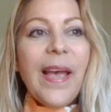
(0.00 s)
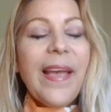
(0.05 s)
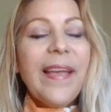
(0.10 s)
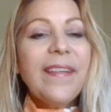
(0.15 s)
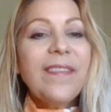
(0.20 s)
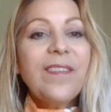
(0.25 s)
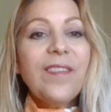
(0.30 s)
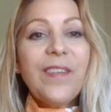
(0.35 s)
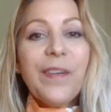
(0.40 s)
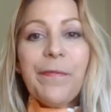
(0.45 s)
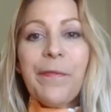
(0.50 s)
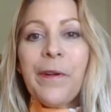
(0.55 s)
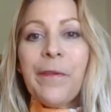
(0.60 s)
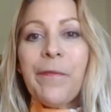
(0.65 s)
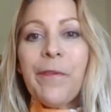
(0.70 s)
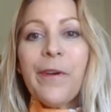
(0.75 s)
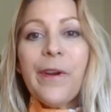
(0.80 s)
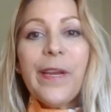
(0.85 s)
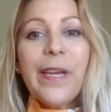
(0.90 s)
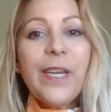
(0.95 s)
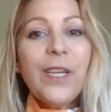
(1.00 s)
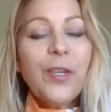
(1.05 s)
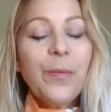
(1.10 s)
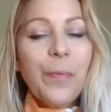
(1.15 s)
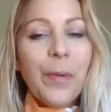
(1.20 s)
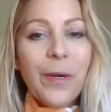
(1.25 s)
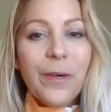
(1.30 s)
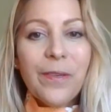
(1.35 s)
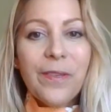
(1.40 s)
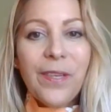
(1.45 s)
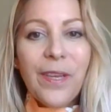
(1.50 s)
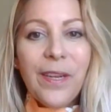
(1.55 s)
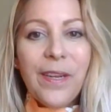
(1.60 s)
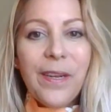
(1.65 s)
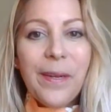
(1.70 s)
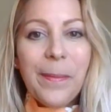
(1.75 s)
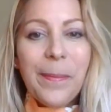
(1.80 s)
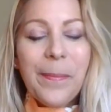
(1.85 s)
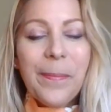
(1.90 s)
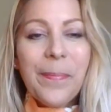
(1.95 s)
It's different for each
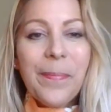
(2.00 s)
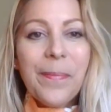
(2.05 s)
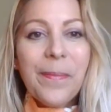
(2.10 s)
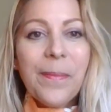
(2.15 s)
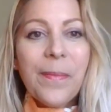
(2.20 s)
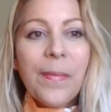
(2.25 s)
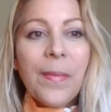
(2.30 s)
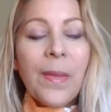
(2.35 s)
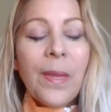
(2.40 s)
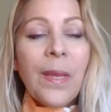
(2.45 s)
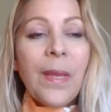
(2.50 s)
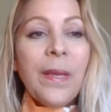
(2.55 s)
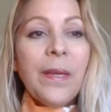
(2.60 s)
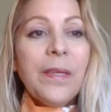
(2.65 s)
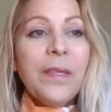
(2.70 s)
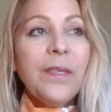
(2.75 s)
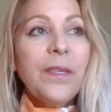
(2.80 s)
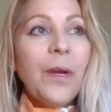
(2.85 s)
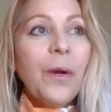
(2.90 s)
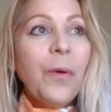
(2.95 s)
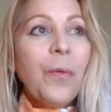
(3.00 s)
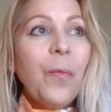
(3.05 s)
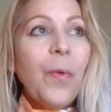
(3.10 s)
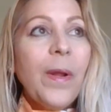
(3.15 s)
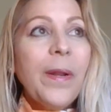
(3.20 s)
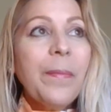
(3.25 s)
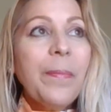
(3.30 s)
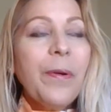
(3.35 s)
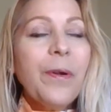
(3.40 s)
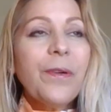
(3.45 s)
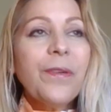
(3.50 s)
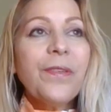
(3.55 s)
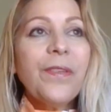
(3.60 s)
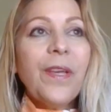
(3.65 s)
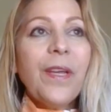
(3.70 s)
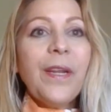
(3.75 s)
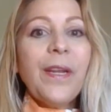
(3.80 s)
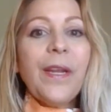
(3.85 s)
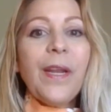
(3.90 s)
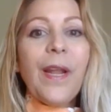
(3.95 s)
person. So one
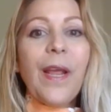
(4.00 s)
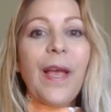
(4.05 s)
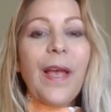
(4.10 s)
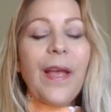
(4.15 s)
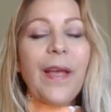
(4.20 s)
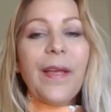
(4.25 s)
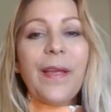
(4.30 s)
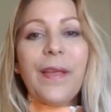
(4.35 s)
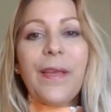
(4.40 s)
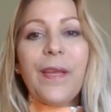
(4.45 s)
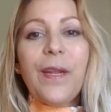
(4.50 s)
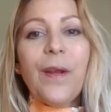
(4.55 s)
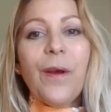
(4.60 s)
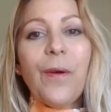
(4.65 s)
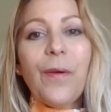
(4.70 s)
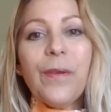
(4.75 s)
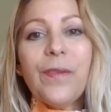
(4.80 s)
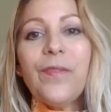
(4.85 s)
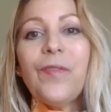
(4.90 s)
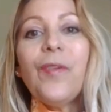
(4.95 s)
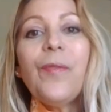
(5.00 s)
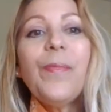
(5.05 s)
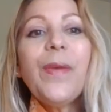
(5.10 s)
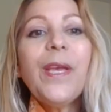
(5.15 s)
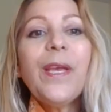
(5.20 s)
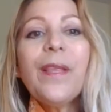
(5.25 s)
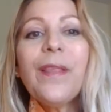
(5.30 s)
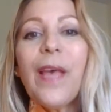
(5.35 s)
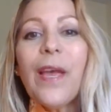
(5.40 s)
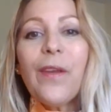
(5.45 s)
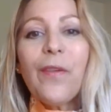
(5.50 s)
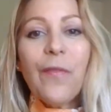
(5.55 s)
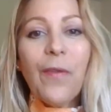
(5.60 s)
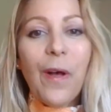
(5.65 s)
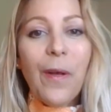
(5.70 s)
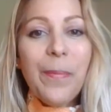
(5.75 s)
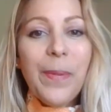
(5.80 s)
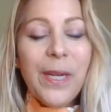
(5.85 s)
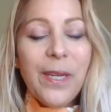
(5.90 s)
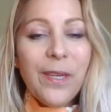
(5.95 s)
person, assuming that you've
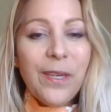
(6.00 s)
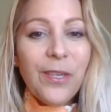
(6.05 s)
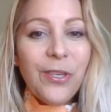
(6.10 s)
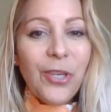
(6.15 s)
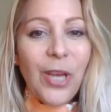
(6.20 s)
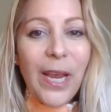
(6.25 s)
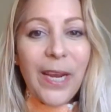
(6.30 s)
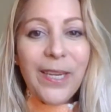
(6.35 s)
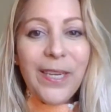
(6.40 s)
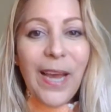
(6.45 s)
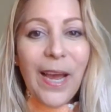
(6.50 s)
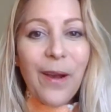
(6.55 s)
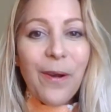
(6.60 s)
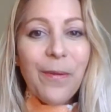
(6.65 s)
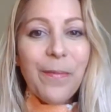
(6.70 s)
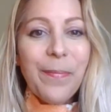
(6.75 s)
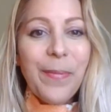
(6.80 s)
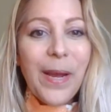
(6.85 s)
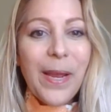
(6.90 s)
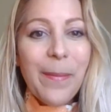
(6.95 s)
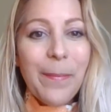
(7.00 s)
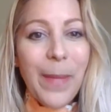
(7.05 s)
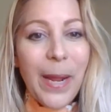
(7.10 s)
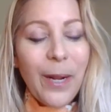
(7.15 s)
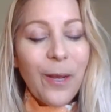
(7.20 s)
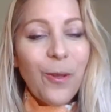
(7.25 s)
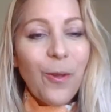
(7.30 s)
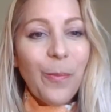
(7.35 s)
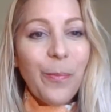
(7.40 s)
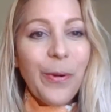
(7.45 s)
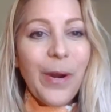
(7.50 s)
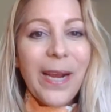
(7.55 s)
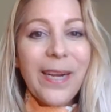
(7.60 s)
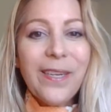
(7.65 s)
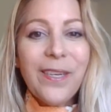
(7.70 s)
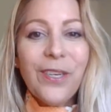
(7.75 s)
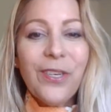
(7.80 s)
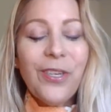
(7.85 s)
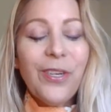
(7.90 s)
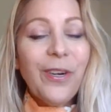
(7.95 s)
all been checked out by a medical
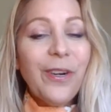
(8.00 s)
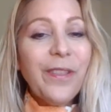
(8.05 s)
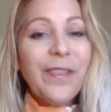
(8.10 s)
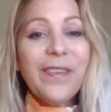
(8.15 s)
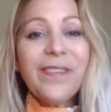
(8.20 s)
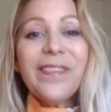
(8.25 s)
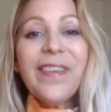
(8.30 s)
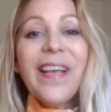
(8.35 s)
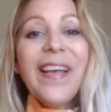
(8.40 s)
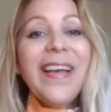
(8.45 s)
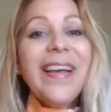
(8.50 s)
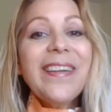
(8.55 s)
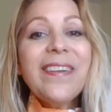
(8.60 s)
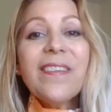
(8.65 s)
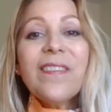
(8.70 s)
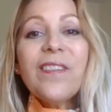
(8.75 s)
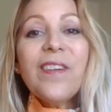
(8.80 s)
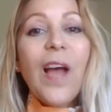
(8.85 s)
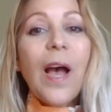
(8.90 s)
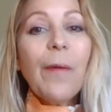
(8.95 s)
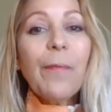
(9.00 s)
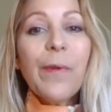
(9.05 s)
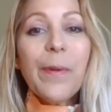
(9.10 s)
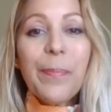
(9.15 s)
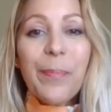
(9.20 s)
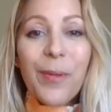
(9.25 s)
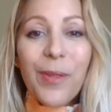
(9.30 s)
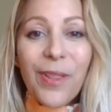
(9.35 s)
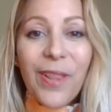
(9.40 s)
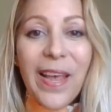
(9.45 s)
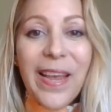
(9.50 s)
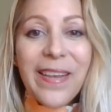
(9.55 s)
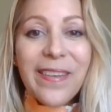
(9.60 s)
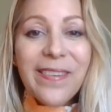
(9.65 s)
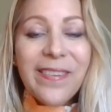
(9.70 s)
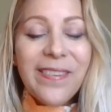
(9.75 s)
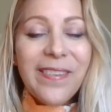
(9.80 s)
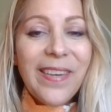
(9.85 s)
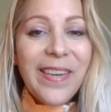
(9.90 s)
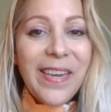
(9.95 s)
practitioner, this does not
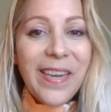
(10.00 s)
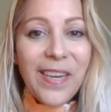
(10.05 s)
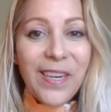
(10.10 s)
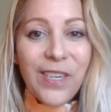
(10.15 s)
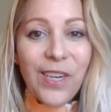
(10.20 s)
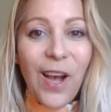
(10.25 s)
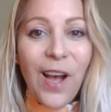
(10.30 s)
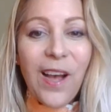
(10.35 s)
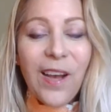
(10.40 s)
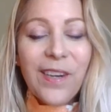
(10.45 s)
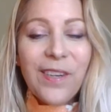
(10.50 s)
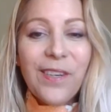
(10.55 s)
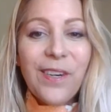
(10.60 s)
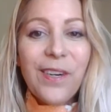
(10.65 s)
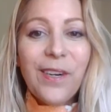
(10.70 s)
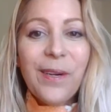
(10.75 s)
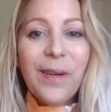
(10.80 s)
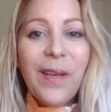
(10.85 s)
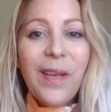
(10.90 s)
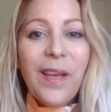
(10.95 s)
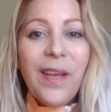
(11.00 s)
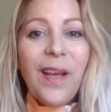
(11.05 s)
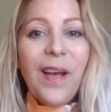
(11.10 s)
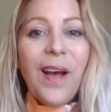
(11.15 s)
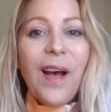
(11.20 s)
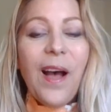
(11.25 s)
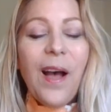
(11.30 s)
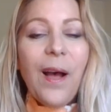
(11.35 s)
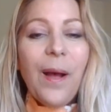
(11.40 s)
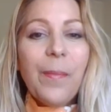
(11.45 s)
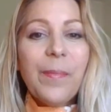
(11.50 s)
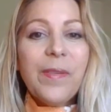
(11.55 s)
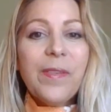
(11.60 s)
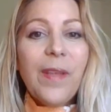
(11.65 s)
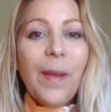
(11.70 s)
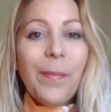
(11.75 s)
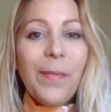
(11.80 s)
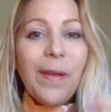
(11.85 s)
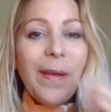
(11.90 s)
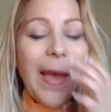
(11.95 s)
replace seeing a doctor.
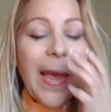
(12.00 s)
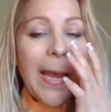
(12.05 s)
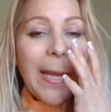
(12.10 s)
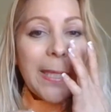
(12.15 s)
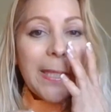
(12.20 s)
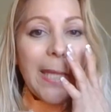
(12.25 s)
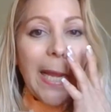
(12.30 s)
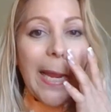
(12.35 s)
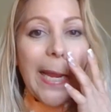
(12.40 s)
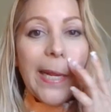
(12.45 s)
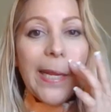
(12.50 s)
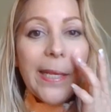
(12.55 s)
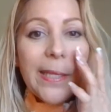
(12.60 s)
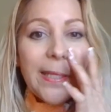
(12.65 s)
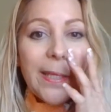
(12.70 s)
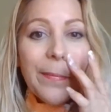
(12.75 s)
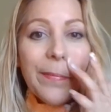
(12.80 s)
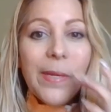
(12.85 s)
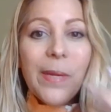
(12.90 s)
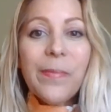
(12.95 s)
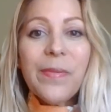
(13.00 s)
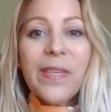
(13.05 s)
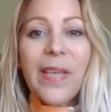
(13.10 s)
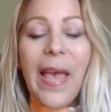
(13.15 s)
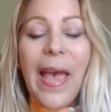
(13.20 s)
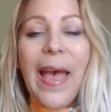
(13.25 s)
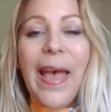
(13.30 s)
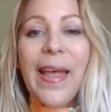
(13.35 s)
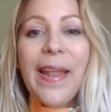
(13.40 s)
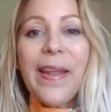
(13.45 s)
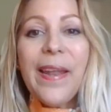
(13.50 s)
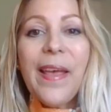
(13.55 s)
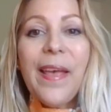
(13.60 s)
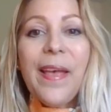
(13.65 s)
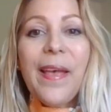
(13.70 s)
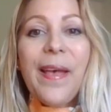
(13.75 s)
Some anxiety symptoms can